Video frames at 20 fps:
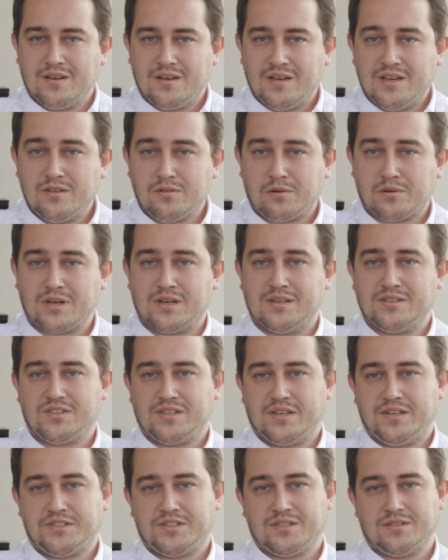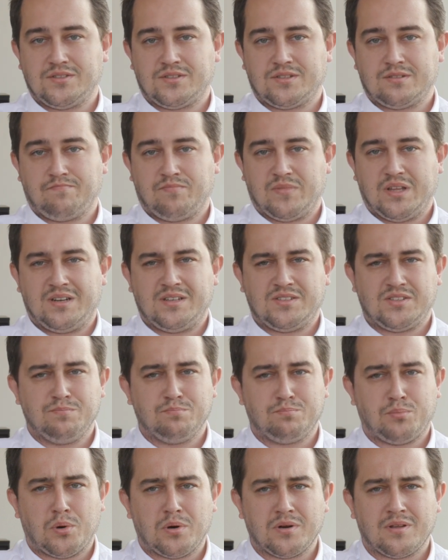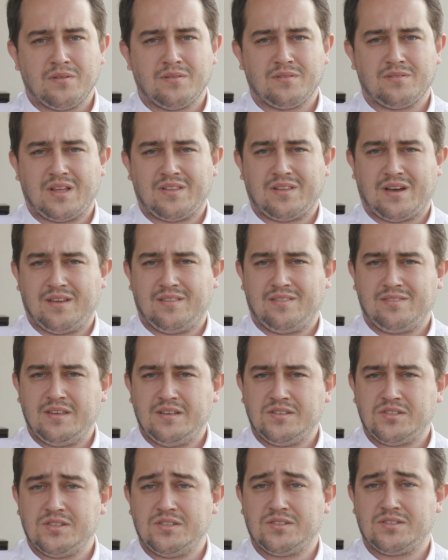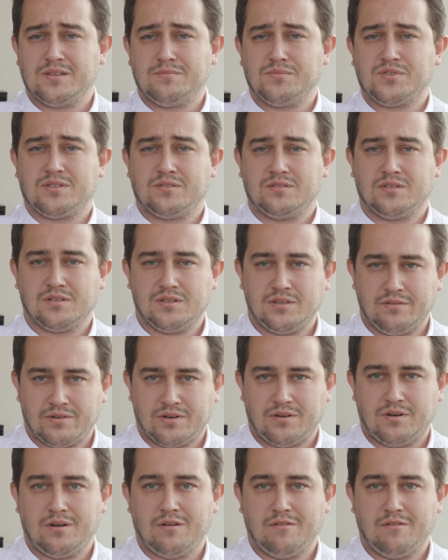In organizations, it is important that IT systems deliver